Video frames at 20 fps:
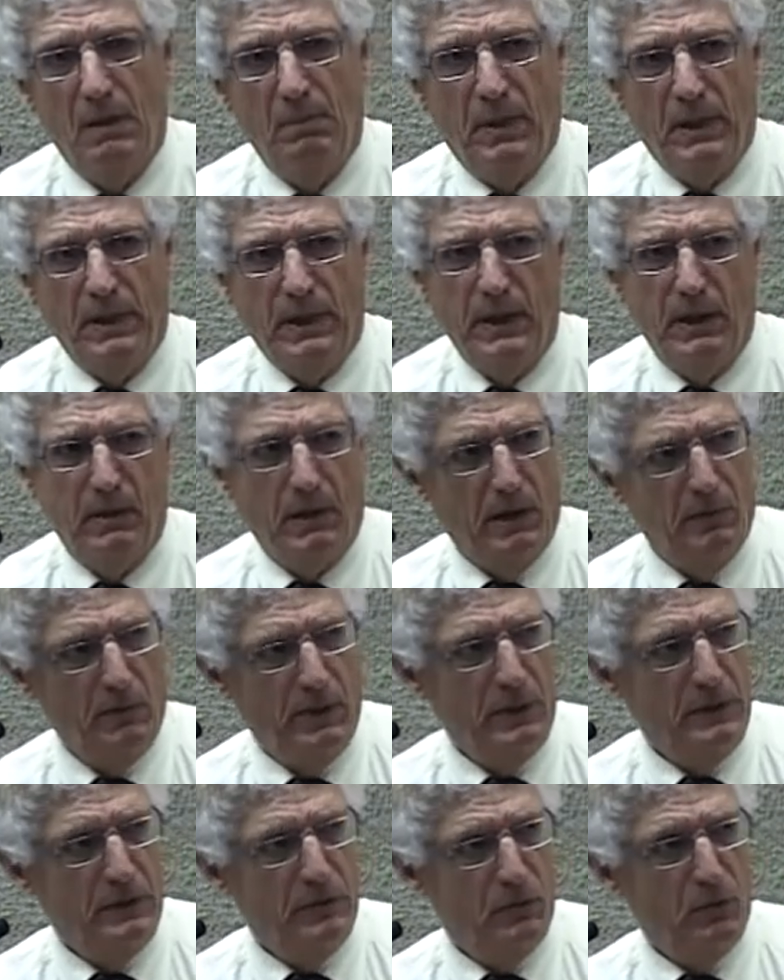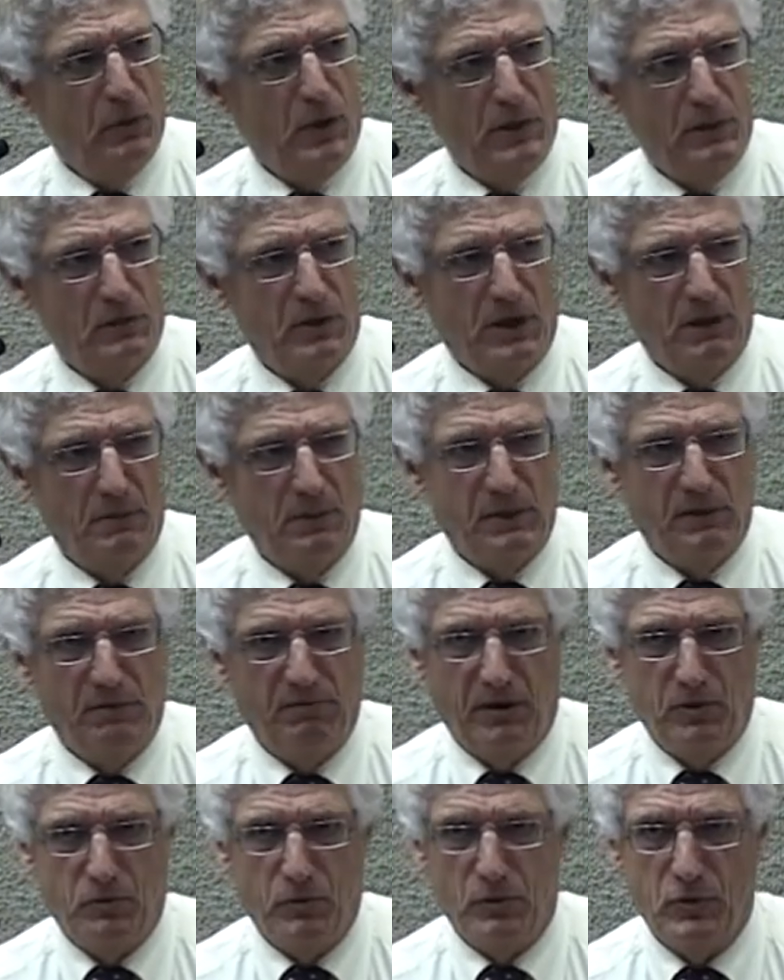But here, I really do want to talk about the
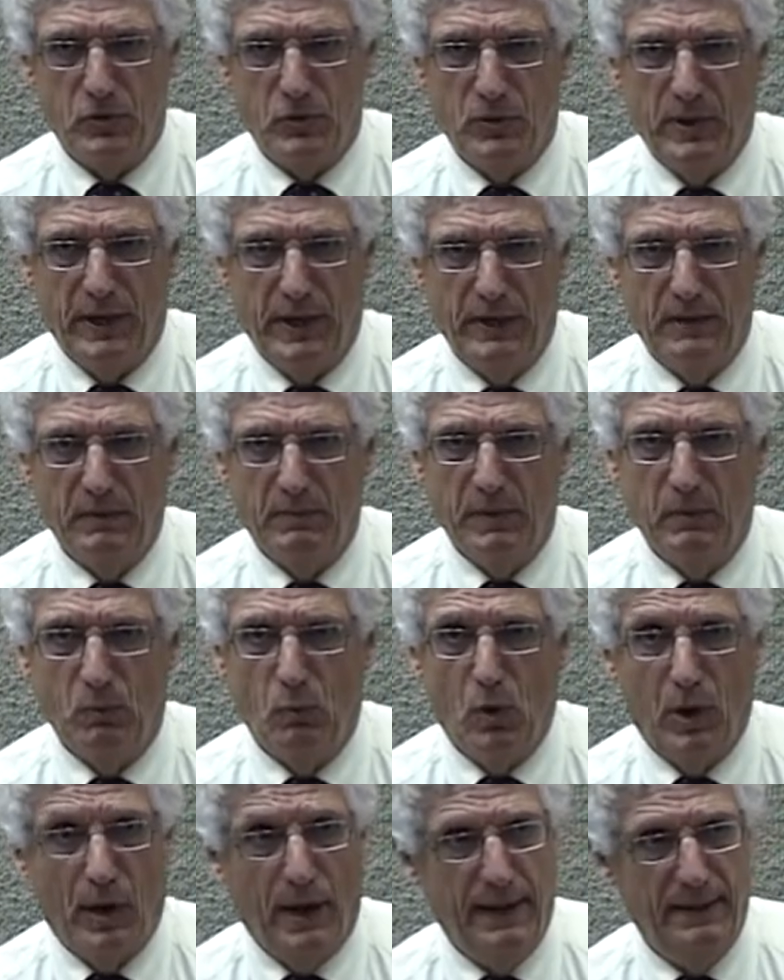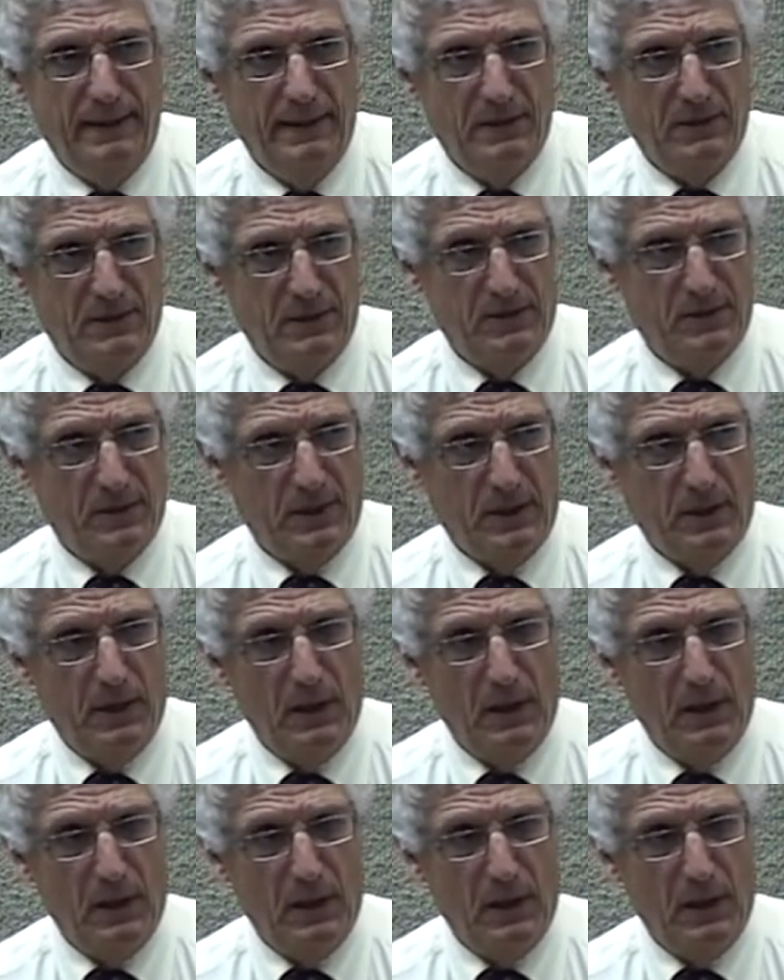ventral striatum and why this is